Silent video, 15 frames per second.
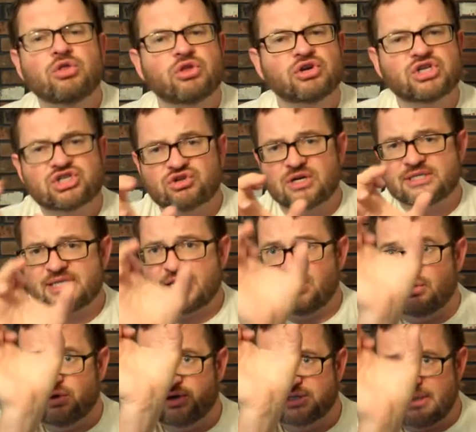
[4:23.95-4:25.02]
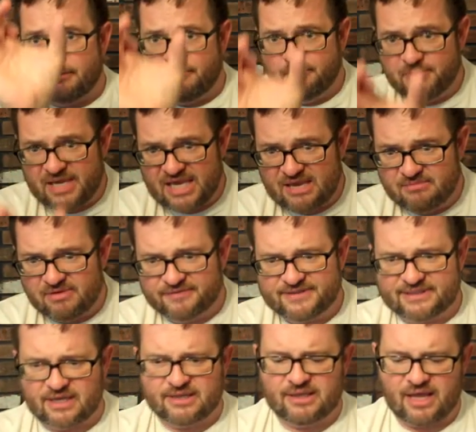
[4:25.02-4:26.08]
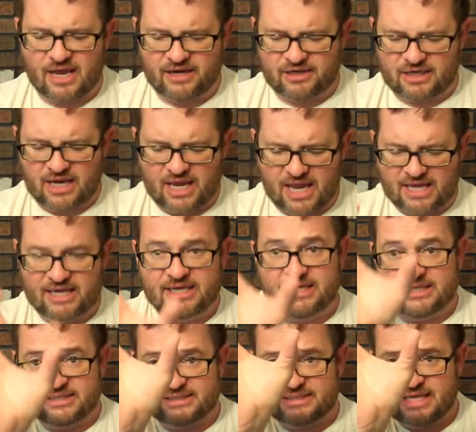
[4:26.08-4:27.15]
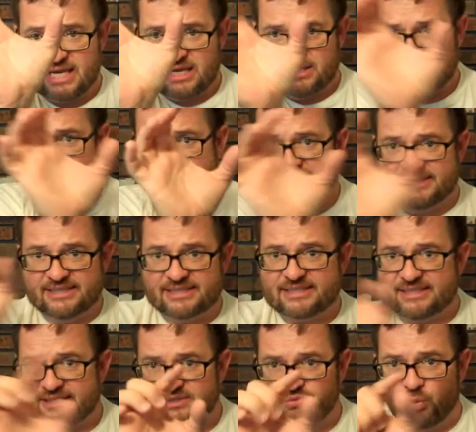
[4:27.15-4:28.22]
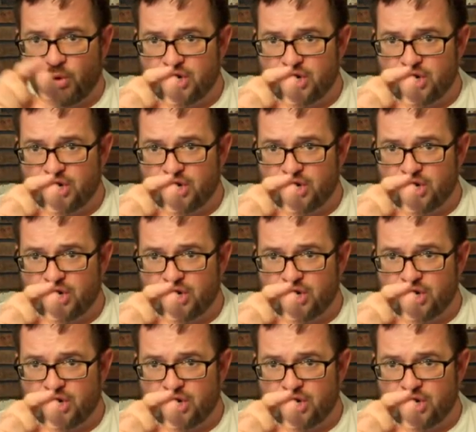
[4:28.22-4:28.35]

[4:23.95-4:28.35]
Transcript: They're just trying to say, you know, here's a beam of sunlight and it is this distance,